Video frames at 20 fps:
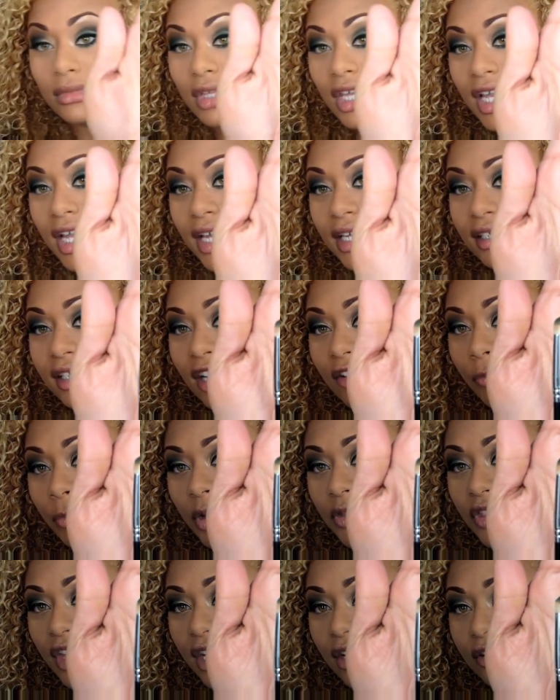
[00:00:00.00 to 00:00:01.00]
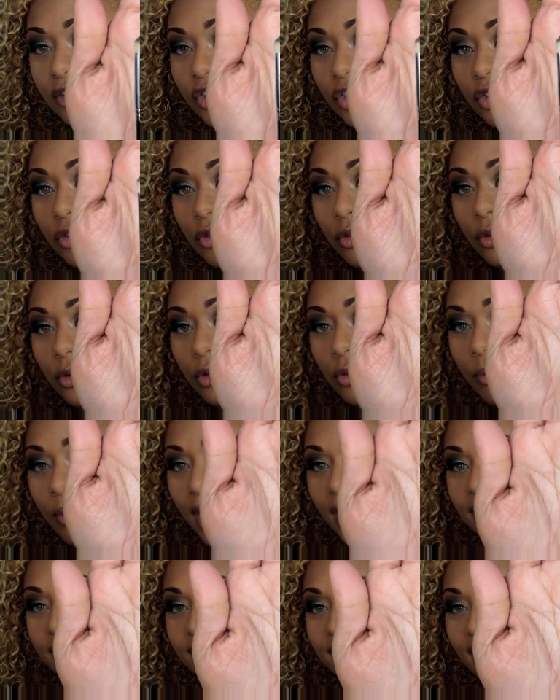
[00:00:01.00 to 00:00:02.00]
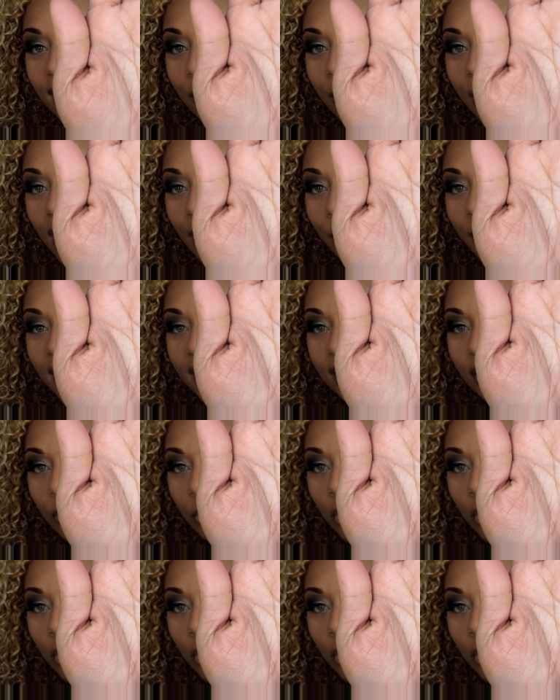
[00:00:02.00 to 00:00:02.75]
and I've put that onto my Sigma pencil